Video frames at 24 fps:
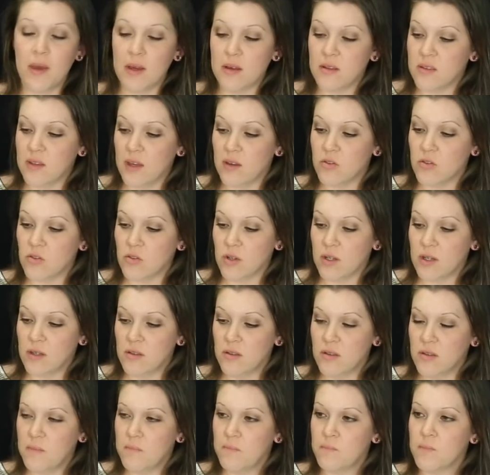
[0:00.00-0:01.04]

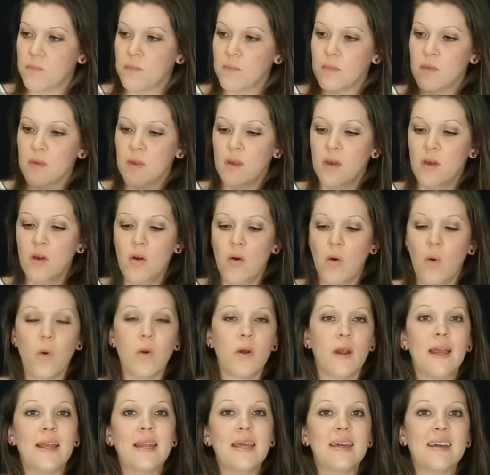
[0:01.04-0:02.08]
accessories or
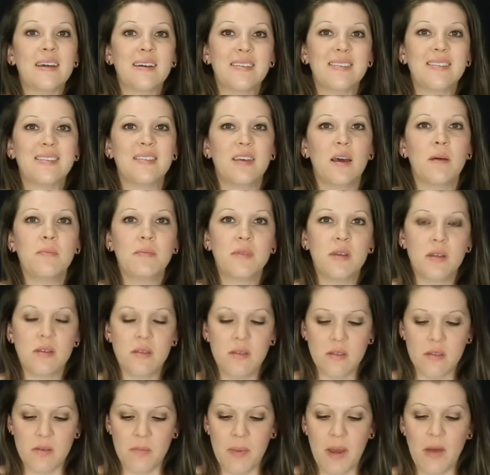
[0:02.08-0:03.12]
any
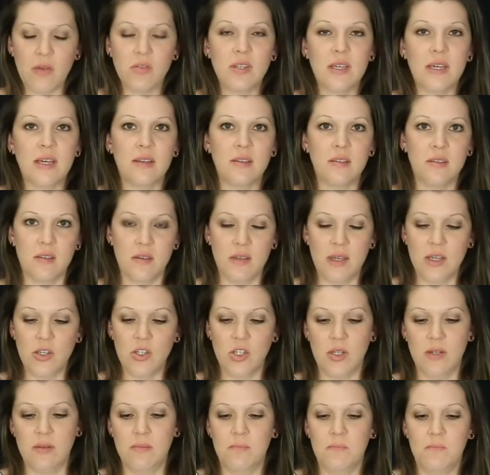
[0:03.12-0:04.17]
acceptance mounting installation.